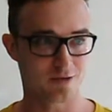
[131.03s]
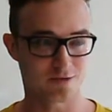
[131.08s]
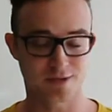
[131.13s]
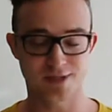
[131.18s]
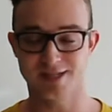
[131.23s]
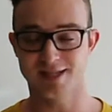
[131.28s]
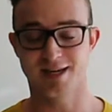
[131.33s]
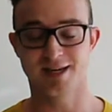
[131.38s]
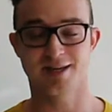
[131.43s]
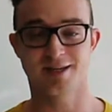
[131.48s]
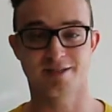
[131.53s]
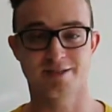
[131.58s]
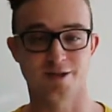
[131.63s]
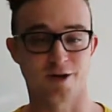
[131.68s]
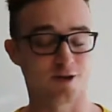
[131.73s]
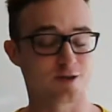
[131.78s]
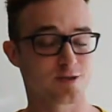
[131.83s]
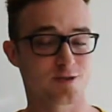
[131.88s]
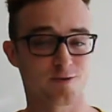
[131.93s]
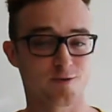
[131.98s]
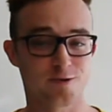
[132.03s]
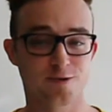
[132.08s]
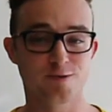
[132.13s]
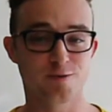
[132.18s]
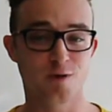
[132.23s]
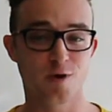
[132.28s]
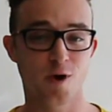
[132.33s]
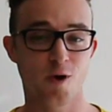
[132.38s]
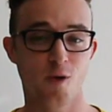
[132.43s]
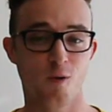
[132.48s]
was like Dark
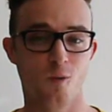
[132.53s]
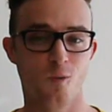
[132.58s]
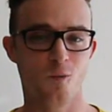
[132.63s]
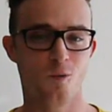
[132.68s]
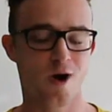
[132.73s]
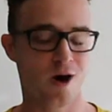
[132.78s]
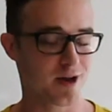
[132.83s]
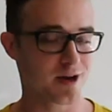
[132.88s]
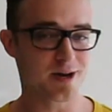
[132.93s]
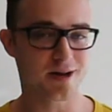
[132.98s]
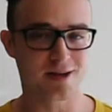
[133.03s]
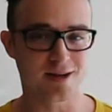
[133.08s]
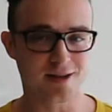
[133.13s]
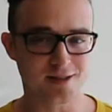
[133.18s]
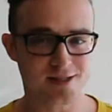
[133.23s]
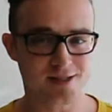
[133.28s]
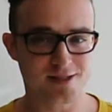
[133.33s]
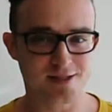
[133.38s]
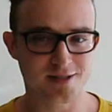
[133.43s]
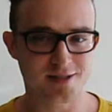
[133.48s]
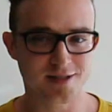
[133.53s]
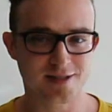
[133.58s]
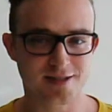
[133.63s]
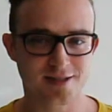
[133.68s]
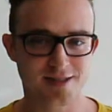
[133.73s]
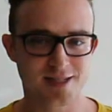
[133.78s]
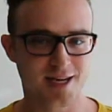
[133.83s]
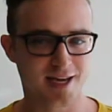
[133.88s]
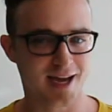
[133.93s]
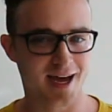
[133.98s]
Sorcerer wanted us
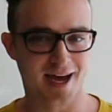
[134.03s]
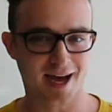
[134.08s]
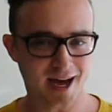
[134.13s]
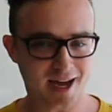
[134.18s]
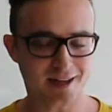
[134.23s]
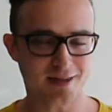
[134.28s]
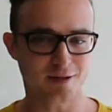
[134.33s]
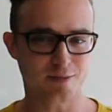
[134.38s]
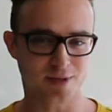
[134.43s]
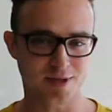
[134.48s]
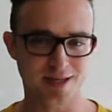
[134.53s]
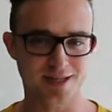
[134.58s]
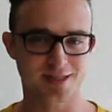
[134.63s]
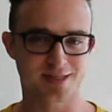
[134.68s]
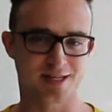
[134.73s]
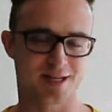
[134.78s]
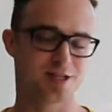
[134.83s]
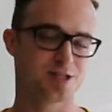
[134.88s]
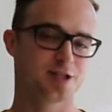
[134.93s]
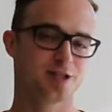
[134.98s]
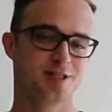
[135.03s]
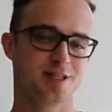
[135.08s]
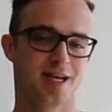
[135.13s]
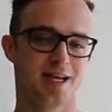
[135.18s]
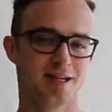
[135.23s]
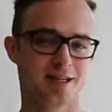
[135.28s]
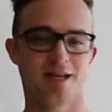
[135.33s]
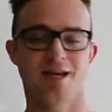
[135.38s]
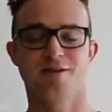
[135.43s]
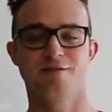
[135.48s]
to hack the PlayStation
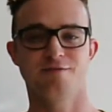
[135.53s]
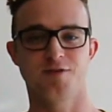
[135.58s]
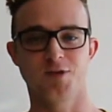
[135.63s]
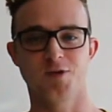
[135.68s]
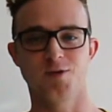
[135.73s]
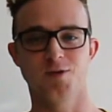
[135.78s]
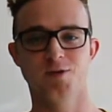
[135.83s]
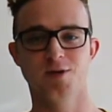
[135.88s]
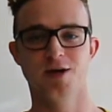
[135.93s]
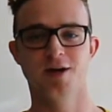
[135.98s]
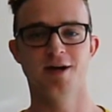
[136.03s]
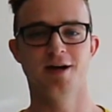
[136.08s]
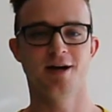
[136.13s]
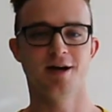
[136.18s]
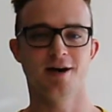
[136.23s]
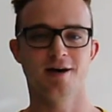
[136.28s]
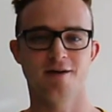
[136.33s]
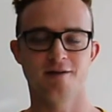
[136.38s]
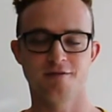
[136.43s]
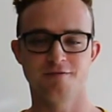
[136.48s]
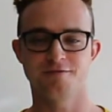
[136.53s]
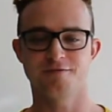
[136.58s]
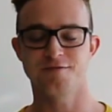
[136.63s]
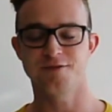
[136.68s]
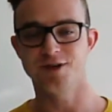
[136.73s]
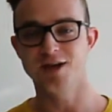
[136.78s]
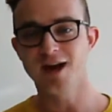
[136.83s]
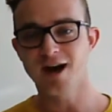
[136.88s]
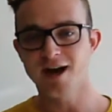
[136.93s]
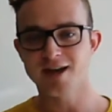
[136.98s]
and get a view of
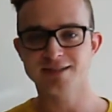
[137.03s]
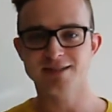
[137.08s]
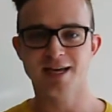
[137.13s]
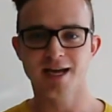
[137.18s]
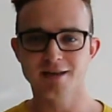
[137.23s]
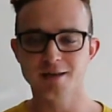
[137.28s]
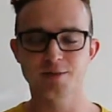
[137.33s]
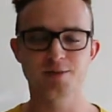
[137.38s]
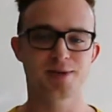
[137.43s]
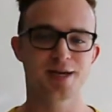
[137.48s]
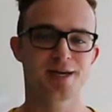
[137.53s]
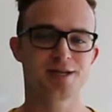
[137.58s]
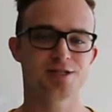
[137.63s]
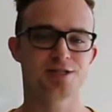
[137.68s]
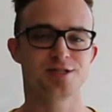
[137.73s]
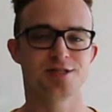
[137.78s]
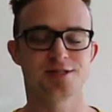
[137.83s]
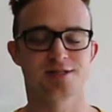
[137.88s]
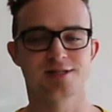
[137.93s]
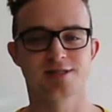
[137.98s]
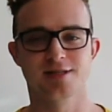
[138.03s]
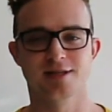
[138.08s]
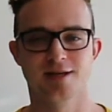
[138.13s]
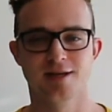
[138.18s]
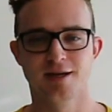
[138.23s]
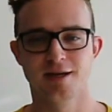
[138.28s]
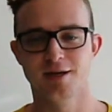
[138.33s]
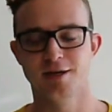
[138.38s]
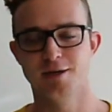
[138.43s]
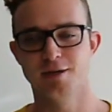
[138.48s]
not Ellen Page's
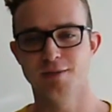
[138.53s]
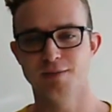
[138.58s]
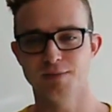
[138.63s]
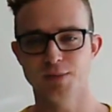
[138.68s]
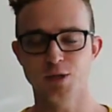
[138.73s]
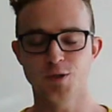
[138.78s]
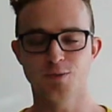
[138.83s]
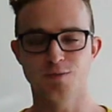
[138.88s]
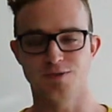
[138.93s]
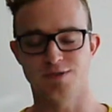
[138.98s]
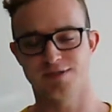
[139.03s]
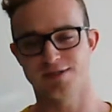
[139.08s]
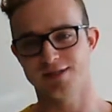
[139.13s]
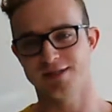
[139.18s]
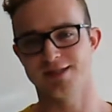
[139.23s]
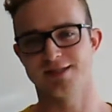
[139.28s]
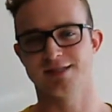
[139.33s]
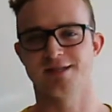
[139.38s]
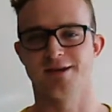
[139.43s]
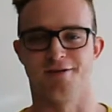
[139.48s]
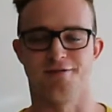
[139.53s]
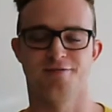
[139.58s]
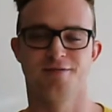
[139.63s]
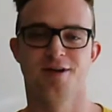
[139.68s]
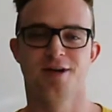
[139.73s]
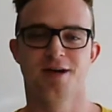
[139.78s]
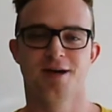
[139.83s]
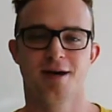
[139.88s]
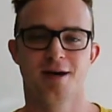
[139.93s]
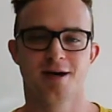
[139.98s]
boobs and stuff,
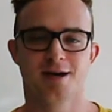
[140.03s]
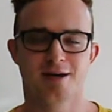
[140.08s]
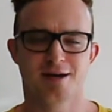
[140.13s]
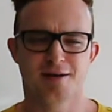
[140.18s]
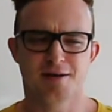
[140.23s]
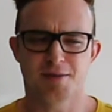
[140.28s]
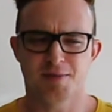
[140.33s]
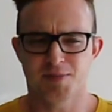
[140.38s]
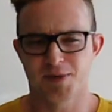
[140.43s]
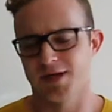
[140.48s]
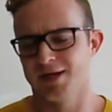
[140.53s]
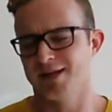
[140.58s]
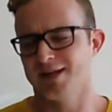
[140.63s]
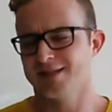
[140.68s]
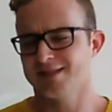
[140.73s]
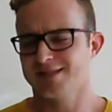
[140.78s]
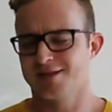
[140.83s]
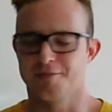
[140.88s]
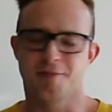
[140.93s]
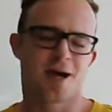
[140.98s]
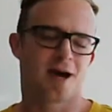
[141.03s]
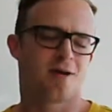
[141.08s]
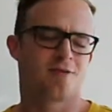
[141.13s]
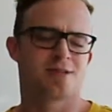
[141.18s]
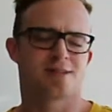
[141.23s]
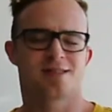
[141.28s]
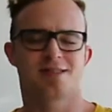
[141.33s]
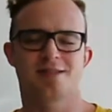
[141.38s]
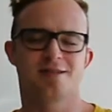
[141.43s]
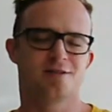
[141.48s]
but somehow
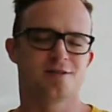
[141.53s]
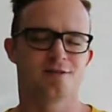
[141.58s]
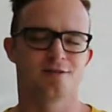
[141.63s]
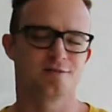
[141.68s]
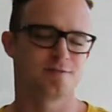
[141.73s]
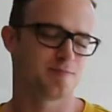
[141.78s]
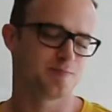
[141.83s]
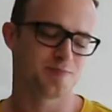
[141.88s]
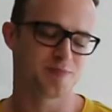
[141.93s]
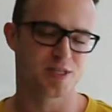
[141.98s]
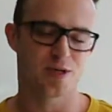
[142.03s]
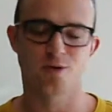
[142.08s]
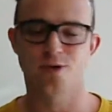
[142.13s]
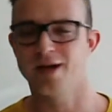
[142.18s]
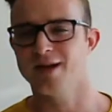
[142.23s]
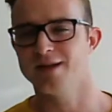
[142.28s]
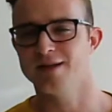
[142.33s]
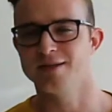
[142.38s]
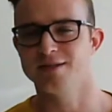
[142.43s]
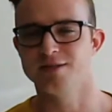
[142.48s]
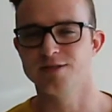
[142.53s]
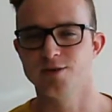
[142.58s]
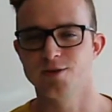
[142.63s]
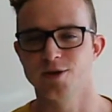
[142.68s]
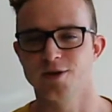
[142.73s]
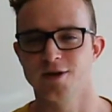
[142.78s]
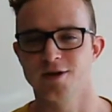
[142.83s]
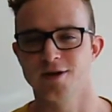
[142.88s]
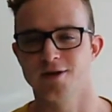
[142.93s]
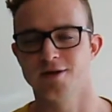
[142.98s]
it's still degrading to
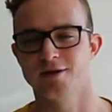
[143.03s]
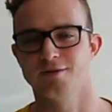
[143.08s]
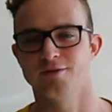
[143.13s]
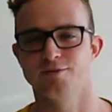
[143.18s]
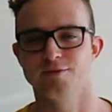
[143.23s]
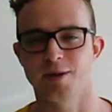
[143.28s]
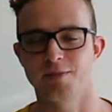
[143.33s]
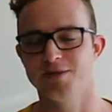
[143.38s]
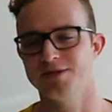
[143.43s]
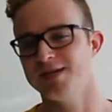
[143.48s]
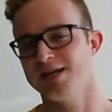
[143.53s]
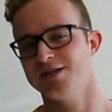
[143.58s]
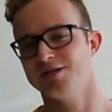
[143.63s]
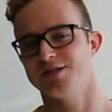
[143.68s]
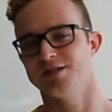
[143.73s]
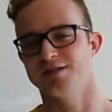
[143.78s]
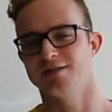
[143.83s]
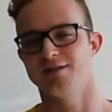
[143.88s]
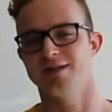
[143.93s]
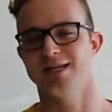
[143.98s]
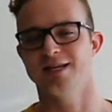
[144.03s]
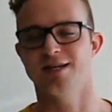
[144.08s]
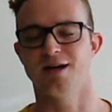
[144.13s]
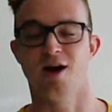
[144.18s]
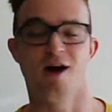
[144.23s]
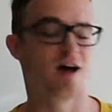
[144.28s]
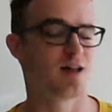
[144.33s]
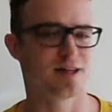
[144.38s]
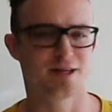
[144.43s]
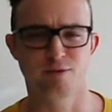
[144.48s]
her reputation in
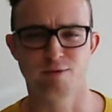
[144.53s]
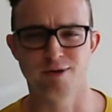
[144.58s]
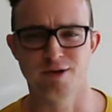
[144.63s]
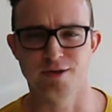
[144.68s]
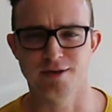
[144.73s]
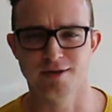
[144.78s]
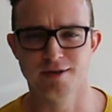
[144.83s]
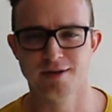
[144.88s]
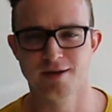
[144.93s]
Hollywood.